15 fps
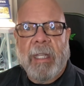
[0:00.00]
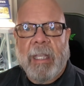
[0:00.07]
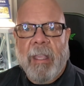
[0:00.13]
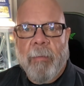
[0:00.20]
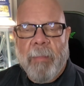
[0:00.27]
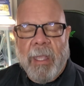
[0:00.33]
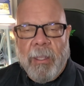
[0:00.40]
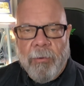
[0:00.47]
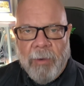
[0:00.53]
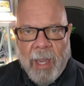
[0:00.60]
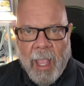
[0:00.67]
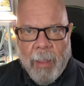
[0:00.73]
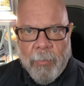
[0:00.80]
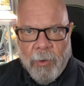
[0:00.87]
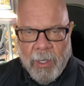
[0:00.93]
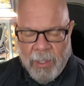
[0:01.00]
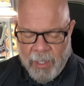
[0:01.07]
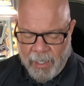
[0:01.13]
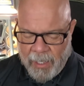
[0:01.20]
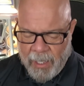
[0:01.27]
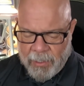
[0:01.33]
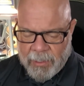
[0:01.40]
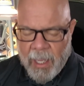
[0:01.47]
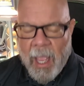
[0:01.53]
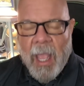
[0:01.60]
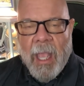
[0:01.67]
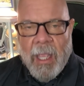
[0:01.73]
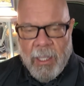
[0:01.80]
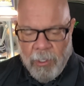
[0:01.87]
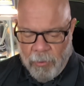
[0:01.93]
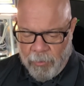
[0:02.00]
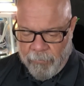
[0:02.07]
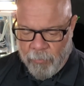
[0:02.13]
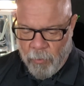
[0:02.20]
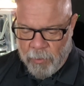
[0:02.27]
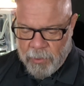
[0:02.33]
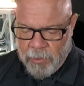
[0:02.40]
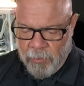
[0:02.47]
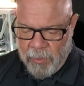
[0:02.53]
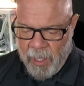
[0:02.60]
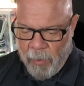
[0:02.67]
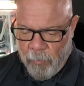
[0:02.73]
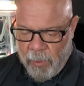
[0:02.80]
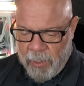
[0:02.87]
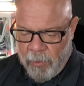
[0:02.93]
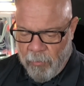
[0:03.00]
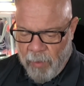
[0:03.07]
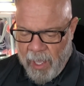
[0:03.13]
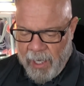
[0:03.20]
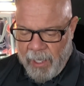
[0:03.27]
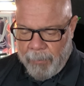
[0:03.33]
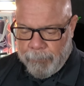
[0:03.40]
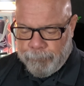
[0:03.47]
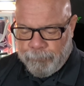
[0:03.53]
give me your name or anything else. You'll, of course, do that when you're ready.